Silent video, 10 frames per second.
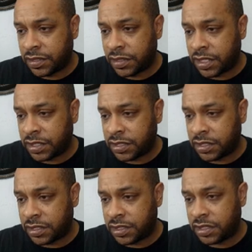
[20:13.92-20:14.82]

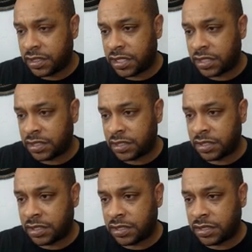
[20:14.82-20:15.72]
Yes,
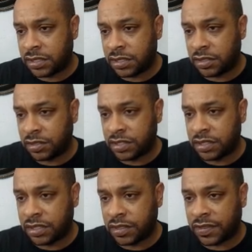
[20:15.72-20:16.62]
yes.
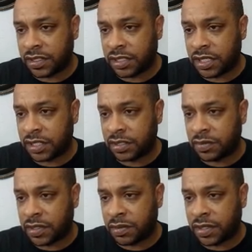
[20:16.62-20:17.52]
Usually stuff like that.
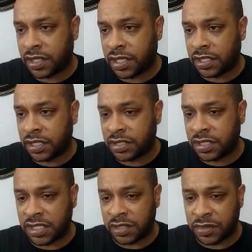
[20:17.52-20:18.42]
When I'm connected, it
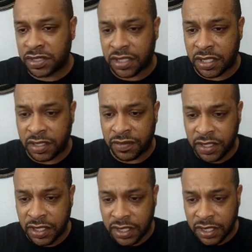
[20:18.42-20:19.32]
says how much I have.
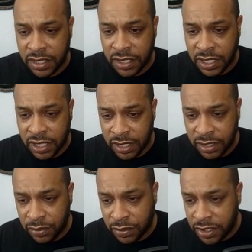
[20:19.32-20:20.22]
Now,
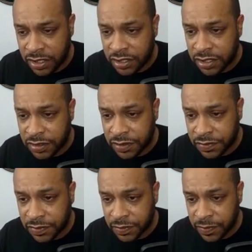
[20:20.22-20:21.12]
how much
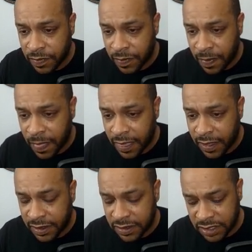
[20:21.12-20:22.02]

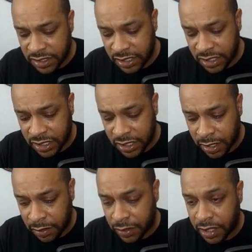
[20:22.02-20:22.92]
Z can
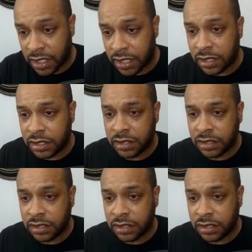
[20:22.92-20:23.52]
I buy?